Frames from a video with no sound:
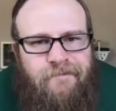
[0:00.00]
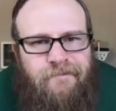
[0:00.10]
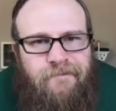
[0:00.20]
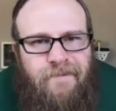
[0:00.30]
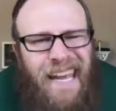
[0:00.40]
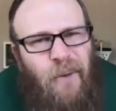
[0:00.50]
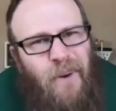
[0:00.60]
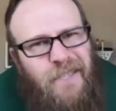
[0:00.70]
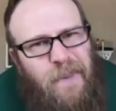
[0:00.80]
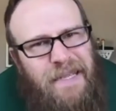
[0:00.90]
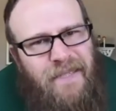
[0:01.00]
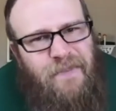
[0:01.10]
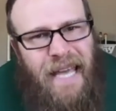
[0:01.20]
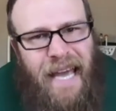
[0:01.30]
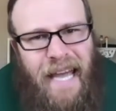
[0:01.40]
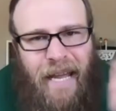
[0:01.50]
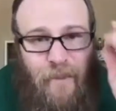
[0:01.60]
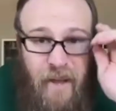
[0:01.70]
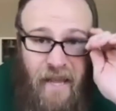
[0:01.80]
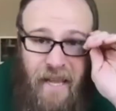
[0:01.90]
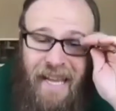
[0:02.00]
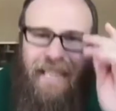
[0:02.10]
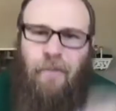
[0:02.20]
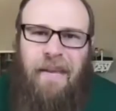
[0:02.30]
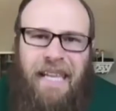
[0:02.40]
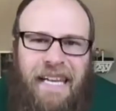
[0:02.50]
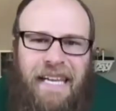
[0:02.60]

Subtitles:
And I want to spend some time at the beginning